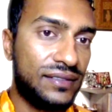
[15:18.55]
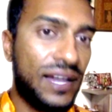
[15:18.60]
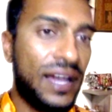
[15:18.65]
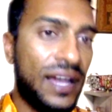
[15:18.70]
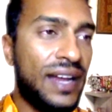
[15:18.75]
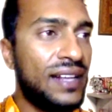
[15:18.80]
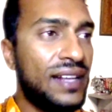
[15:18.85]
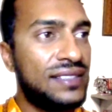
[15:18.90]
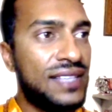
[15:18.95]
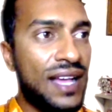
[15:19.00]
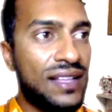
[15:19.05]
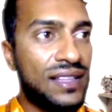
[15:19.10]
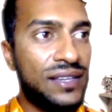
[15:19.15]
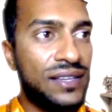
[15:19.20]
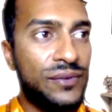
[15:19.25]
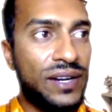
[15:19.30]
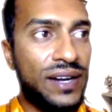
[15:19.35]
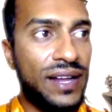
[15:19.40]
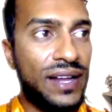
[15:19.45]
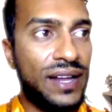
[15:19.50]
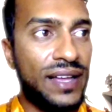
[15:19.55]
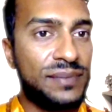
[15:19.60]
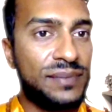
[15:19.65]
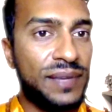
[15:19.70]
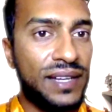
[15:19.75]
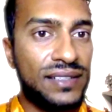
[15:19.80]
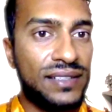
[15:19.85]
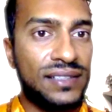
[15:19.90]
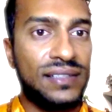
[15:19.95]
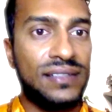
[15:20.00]
not exactly what I
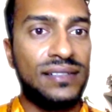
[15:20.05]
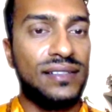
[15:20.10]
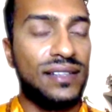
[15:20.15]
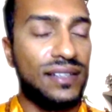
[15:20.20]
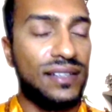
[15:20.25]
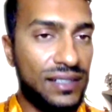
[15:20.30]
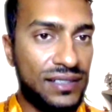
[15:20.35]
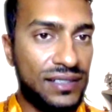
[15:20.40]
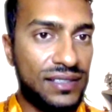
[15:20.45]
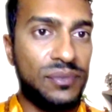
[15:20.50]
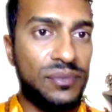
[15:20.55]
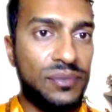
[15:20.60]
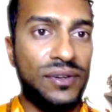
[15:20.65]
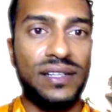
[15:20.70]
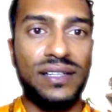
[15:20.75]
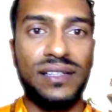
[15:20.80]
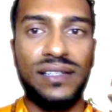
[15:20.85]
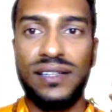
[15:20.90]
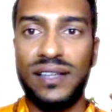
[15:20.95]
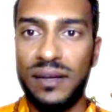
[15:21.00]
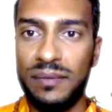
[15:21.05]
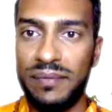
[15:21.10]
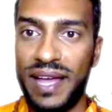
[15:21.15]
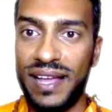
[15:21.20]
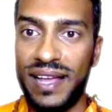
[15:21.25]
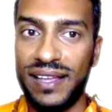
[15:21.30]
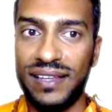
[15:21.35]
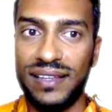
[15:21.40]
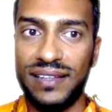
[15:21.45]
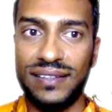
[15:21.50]
expected, disappointed, come
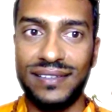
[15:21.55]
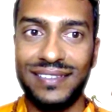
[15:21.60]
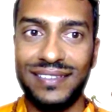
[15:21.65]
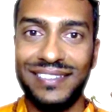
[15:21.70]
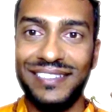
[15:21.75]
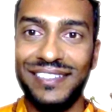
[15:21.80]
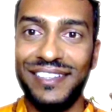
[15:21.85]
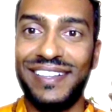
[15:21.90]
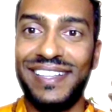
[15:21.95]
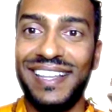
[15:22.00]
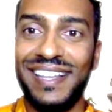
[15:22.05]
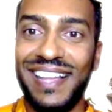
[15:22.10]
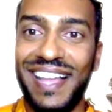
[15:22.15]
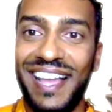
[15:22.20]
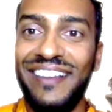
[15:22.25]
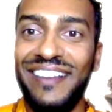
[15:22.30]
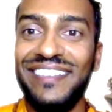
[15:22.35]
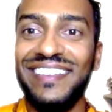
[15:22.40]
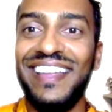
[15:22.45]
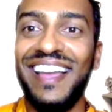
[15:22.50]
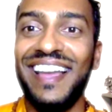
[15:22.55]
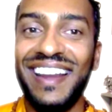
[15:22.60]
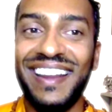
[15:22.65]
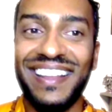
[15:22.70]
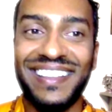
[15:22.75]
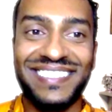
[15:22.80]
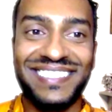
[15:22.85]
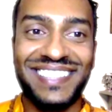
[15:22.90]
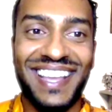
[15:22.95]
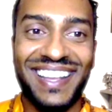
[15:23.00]
back in. Looking out,
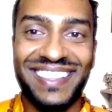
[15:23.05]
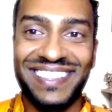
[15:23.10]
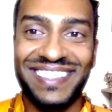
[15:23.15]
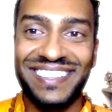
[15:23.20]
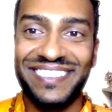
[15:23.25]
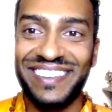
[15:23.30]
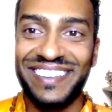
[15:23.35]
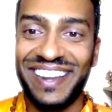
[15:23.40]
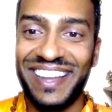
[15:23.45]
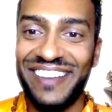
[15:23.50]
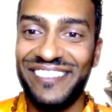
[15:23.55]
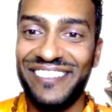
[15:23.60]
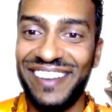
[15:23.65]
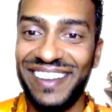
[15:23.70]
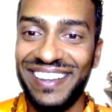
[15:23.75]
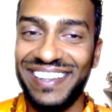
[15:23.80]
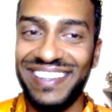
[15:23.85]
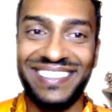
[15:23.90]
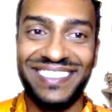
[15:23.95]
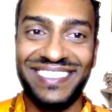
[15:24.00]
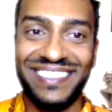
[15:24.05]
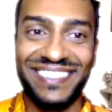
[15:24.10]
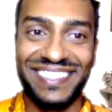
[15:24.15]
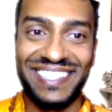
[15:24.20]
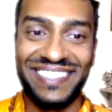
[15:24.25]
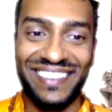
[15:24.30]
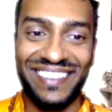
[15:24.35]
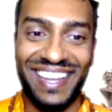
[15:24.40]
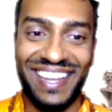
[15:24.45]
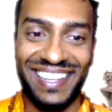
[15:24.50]
not exactly what I wanted,
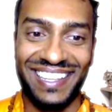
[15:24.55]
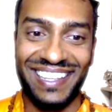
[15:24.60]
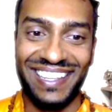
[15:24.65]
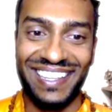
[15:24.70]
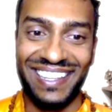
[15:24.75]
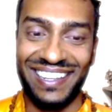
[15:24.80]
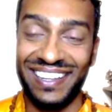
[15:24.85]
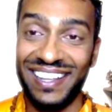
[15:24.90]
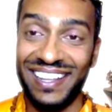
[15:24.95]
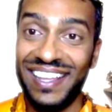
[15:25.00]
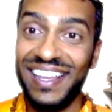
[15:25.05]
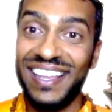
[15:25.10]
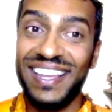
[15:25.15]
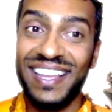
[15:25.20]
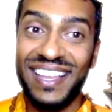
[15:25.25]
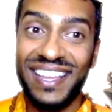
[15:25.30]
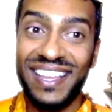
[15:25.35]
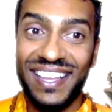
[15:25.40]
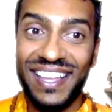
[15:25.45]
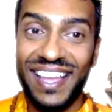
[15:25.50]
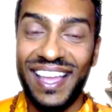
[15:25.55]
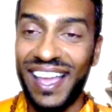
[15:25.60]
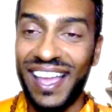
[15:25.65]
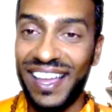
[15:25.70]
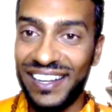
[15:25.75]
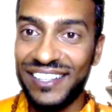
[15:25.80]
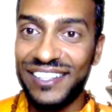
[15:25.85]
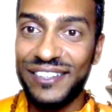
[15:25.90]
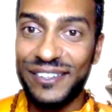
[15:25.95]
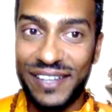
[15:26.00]
looking back in.
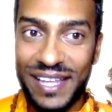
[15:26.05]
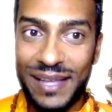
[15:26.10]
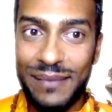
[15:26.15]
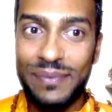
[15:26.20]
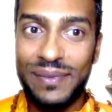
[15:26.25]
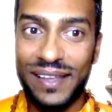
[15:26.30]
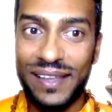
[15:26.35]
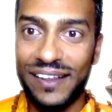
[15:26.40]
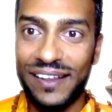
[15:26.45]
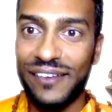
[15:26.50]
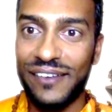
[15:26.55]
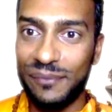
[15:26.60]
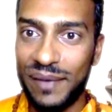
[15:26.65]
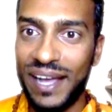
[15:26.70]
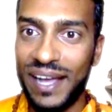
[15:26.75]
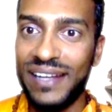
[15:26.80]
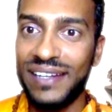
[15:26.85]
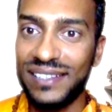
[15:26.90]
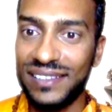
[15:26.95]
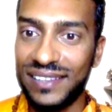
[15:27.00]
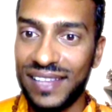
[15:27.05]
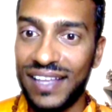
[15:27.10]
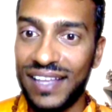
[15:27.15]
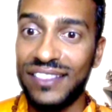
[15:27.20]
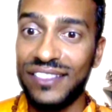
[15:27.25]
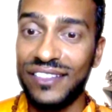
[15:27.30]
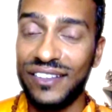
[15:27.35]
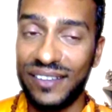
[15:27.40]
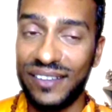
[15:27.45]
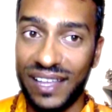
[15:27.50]
And you keep getting reminded
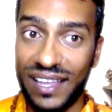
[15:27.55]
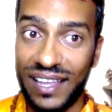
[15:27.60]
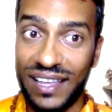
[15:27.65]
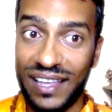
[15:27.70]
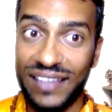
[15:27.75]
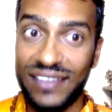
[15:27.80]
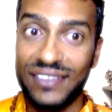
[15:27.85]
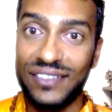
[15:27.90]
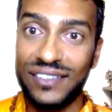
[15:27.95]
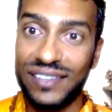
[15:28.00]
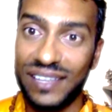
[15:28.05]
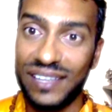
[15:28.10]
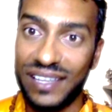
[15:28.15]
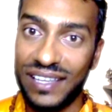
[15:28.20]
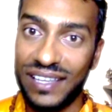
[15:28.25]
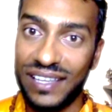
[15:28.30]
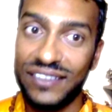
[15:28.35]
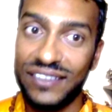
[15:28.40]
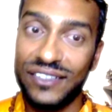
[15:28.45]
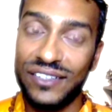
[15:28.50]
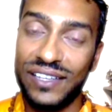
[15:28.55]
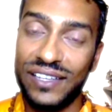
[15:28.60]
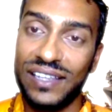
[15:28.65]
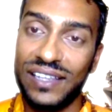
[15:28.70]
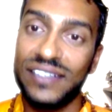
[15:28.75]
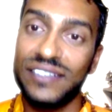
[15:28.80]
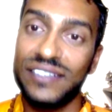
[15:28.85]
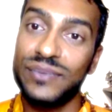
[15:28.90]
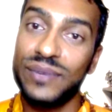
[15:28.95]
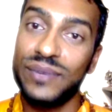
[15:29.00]
that looking in
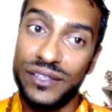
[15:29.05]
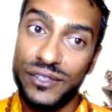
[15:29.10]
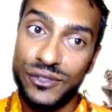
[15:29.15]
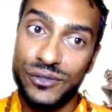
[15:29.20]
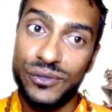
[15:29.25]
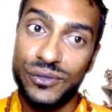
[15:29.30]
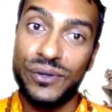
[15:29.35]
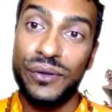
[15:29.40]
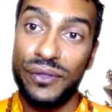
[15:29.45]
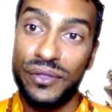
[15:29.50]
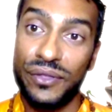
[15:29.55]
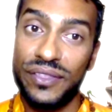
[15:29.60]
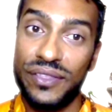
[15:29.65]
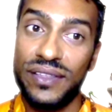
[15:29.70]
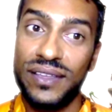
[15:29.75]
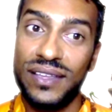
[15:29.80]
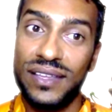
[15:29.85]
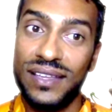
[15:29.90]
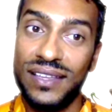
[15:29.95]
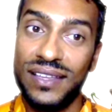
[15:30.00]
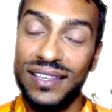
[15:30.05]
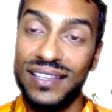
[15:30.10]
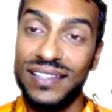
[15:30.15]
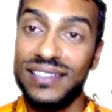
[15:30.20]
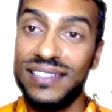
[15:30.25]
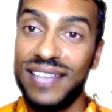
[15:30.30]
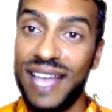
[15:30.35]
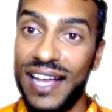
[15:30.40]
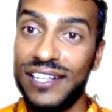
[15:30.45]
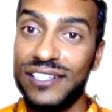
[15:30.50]
is where the truth
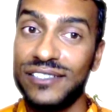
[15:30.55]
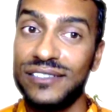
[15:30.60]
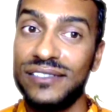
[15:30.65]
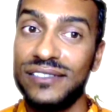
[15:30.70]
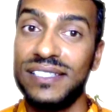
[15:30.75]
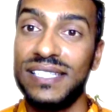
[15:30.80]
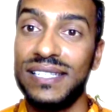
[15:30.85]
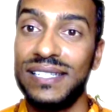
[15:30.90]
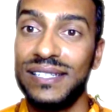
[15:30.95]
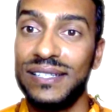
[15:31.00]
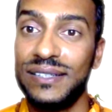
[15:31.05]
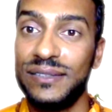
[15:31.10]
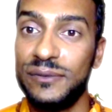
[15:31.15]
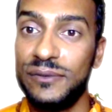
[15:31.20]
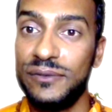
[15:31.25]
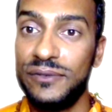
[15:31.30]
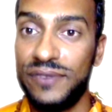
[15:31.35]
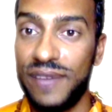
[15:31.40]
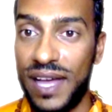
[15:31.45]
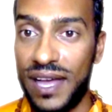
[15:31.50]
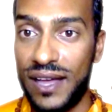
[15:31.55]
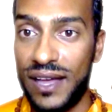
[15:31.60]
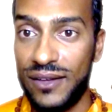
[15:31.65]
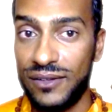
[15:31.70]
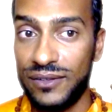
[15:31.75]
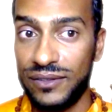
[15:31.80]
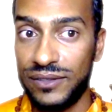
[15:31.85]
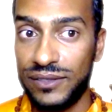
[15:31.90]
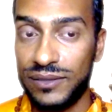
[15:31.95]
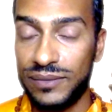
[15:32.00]
is actually
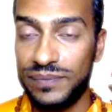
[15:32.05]
found.